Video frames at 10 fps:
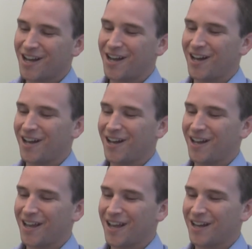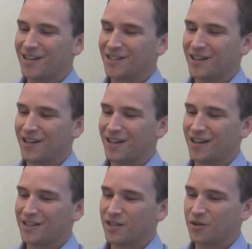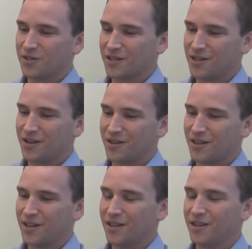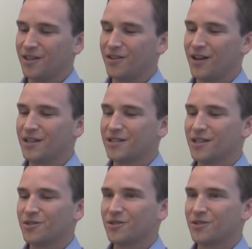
and as close as here in the United States.